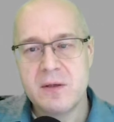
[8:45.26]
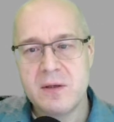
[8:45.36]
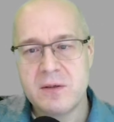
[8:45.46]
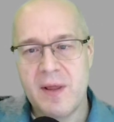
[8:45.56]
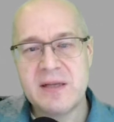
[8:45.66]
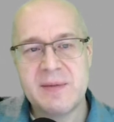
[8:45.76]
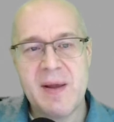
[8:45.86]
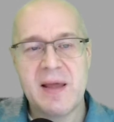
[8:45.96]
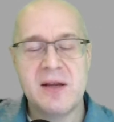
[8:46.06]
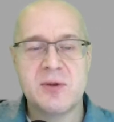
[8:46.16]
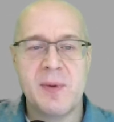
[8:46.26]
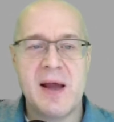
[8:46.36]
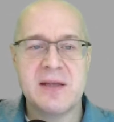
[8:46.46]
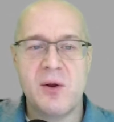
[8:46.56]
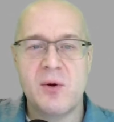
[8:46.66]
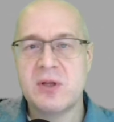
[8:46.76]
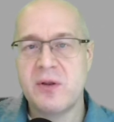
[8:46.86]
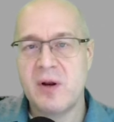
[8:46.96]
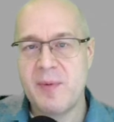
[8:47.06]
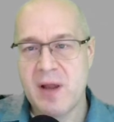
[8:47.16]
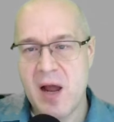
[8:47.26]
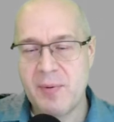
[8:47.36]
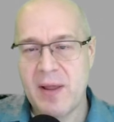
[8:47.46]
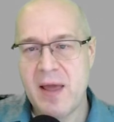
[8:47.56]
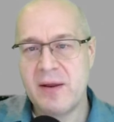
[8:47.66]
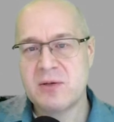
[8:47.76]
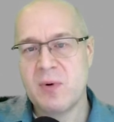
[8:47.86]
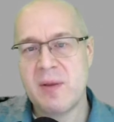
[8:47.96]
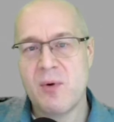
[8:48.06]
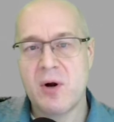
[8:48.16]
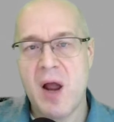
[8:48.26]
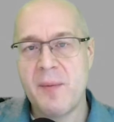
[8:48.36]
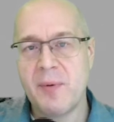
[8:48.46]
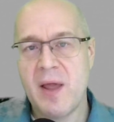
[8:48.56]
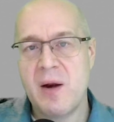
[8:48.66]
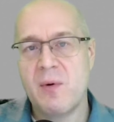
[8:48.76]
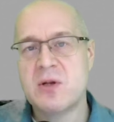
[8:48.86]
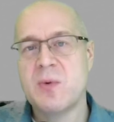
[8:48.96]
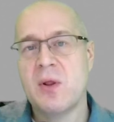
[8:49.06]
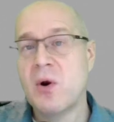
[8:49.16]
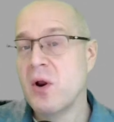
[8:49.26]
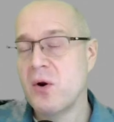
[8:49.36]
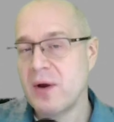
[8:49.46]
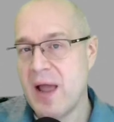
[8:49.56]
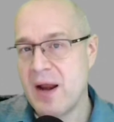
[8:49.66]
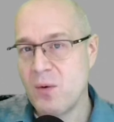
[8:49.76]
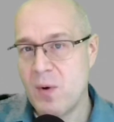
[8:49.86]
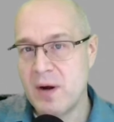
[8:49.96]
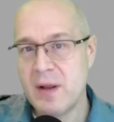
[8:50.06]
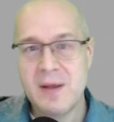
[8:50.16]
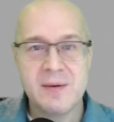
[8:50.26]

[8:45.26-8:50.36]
So that's the mechanism, guys. I know it's a little bit complicated. It's one of the more complicated ones we learn in organic 1.